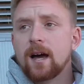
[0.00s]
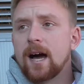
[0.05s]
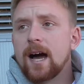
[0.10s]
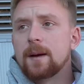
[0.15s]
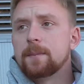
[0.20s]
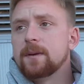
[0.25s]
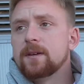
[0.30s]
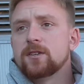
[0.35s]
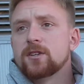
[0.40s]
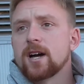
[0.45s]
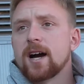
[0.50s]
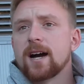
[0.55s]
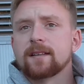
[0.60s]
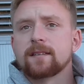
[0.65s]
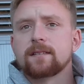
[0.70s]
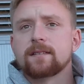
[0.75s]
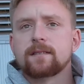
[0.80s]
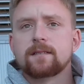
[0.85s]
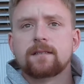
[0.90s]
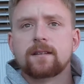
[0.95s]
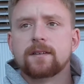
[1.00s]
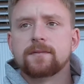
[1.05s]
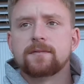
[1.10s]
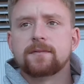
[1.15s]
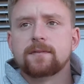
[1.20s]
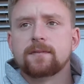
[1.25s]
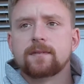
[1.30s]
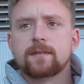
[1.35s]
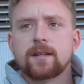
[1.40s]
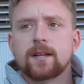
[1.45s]
I'd be shocked if
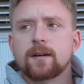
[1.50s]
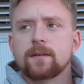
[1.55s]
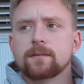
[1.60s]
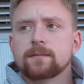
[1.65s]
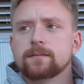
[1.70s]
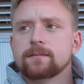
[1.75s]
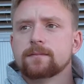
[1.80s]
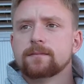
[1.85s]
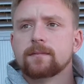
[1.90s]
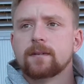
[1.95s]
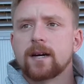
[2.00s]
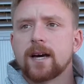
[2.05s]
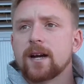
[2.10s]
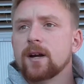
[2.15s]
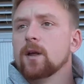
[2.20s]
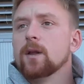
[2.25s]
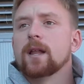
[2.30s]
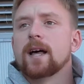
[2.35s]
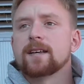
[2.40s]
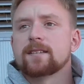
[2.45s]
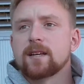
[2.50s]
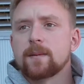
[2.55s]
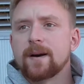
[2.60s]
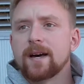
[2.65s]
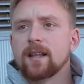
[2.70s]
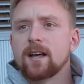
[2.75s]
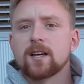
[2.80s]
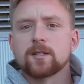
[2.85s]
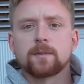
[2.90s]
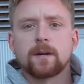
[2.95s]
you know I don't know the last time I
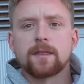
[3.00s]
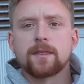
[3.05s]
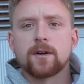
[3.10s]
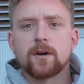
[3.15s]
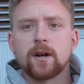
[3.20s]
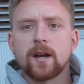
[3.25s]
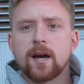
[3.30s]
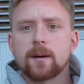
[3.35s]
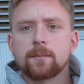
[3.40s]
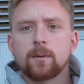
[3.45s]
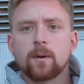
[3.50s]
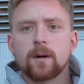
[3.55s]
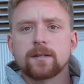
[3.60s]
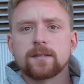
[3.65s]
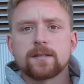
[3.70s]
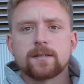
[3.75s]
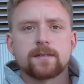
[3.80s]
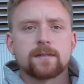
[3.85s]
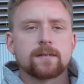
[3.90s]
lost by 39 points.